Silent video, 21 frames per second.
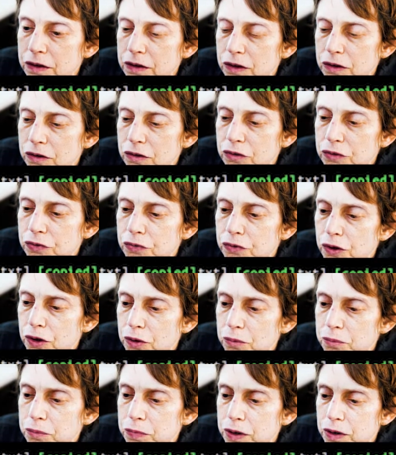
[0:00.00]
this
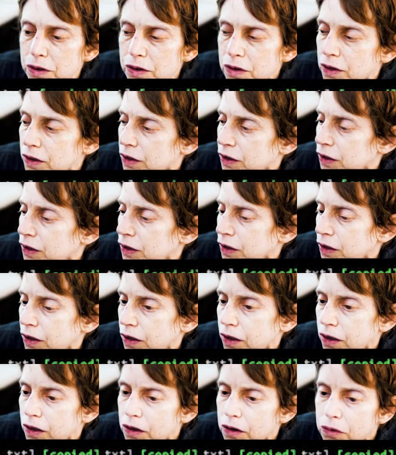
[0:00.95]
from the,
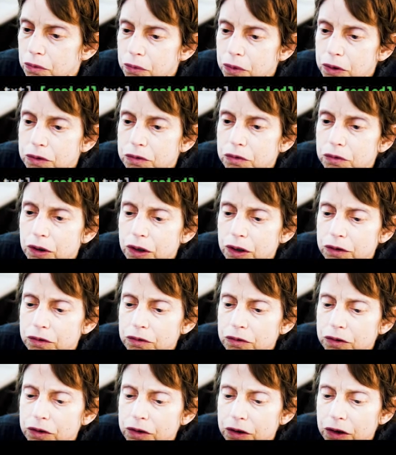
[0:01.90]
what
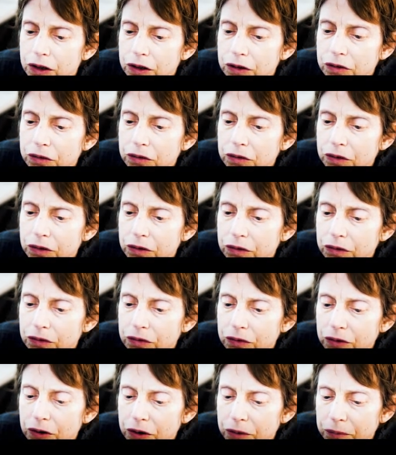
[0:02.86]
directory did I do this
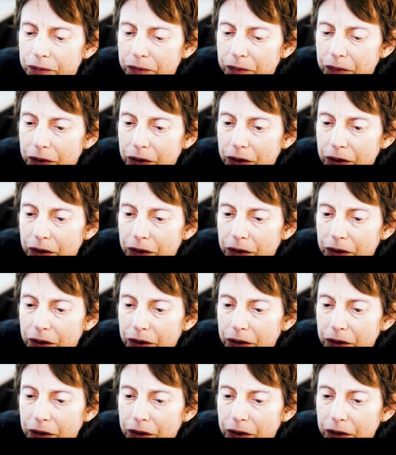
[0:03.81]
from?